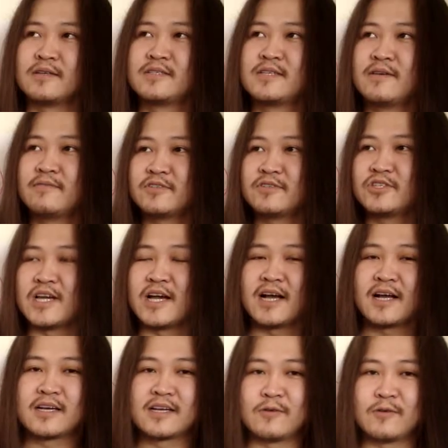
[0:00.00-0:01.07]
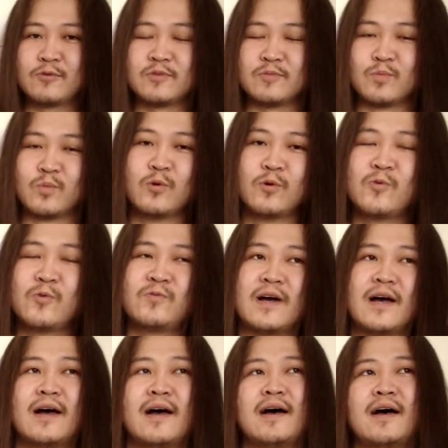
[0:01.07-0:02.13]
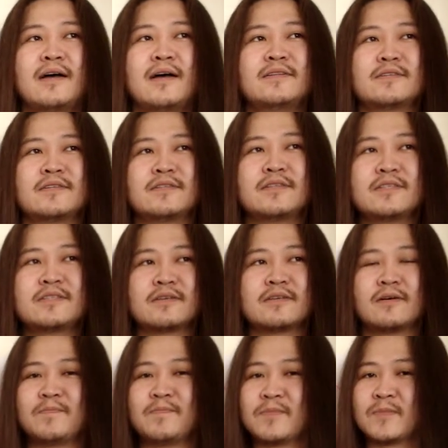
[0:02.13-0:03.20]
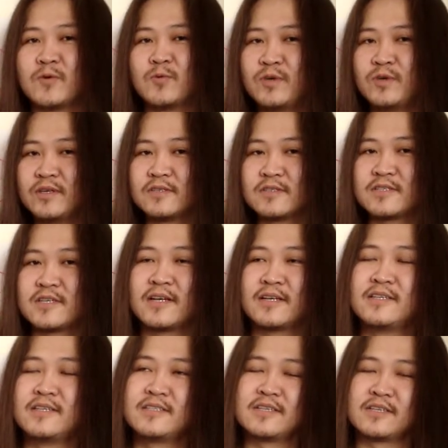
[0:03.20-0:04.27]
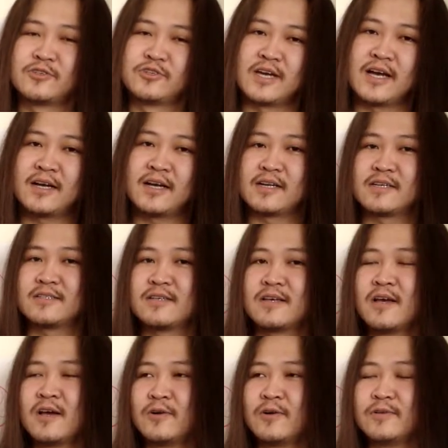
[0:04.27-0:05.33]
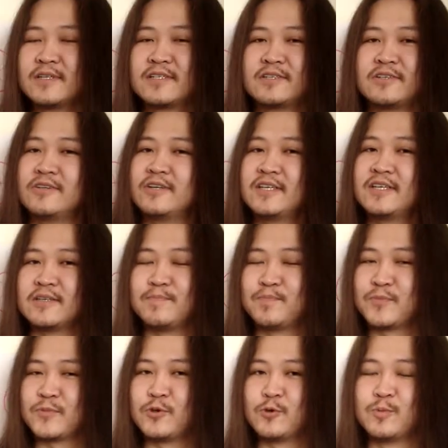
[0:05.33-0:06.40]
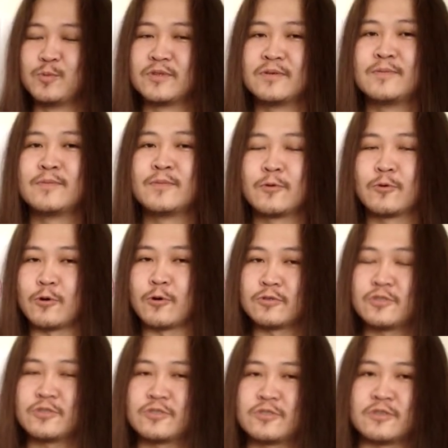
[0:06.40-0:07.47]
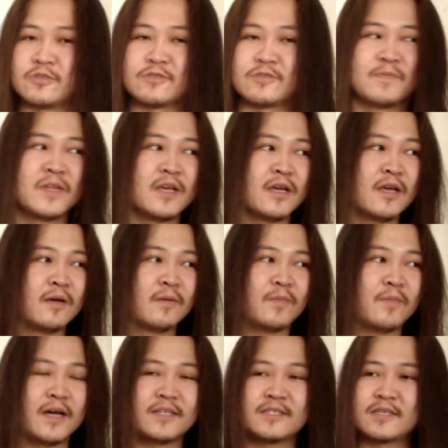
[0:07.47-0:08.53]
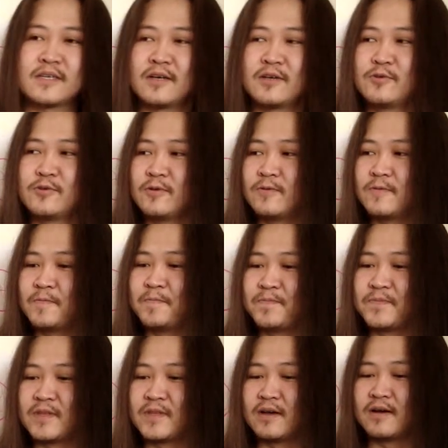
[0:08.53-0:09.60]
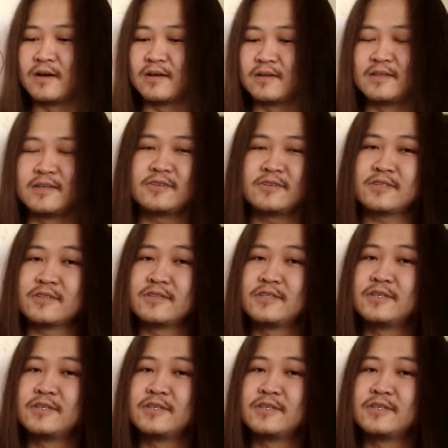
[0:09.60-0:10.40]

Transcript: seven chakra will move, and these wheels, these chakras will create human consciousness. But you know, there is a